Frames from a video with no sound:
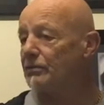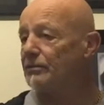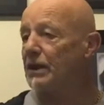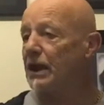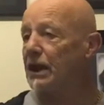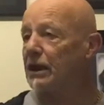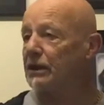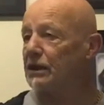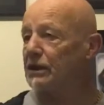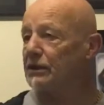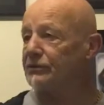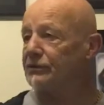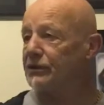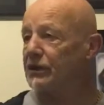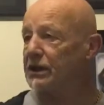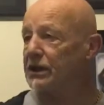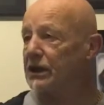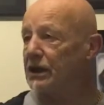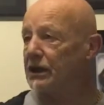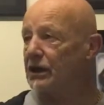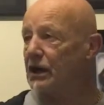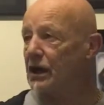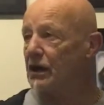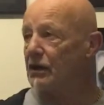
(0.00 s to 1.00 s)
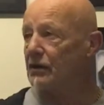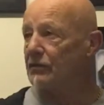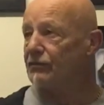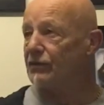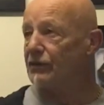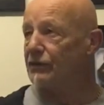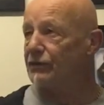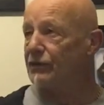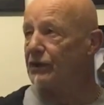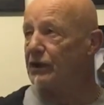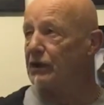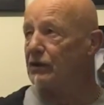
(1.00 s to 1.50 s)
hanging to get
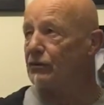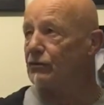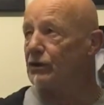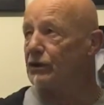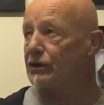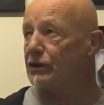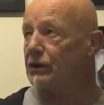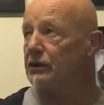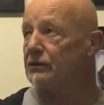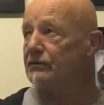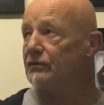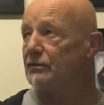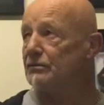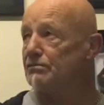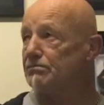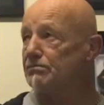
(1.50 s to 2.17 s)
over there, and even